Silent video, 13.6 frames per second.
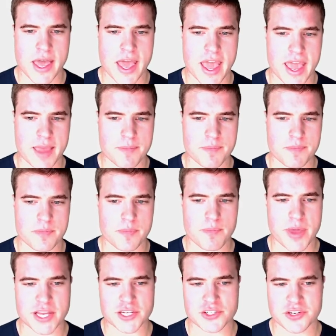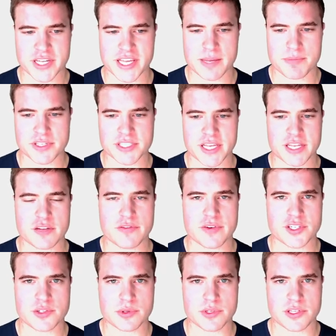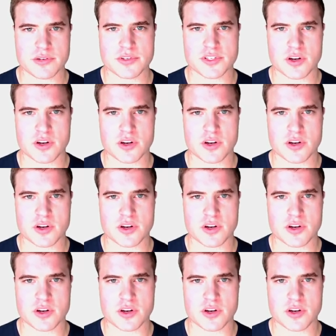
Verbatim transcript: and make sure to keep this individual use